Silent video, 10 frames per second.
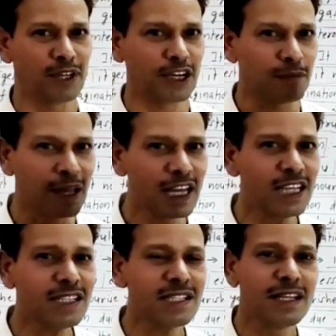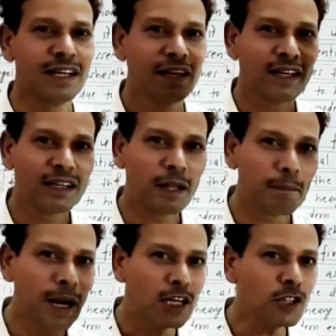It means the
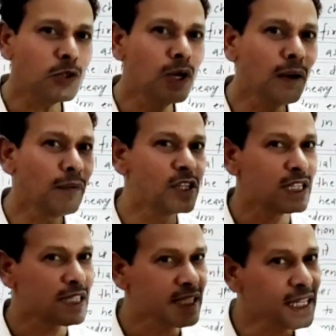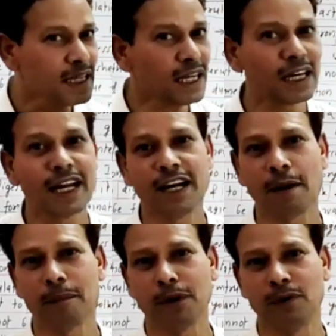blastula, which is single-layered
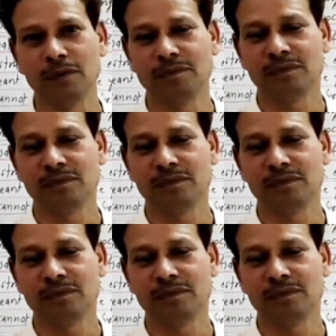embryo,